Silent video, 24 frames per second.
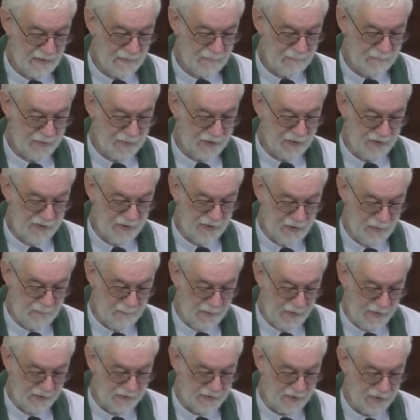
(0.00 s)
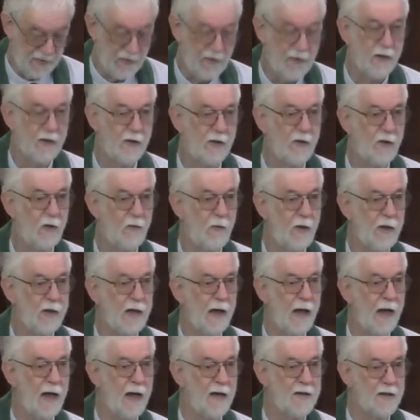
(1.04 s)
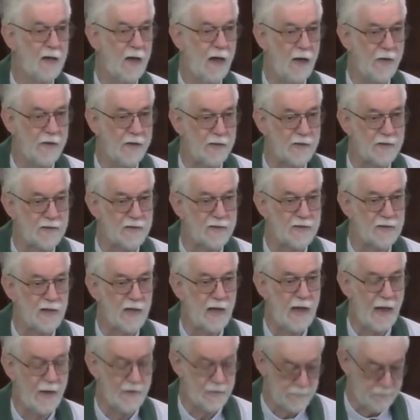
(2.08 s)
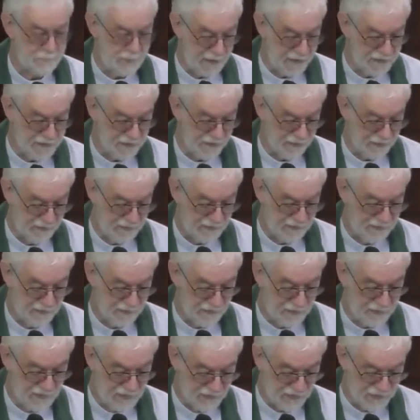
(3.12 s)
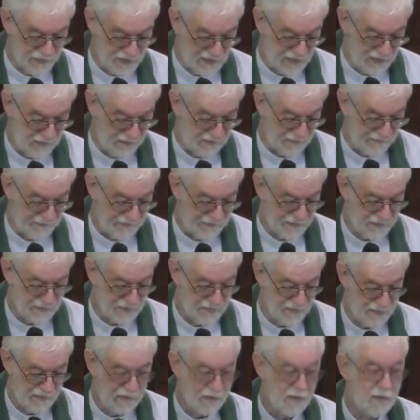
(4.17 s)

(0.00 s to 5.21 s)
but in humility regard others as better than yourselves.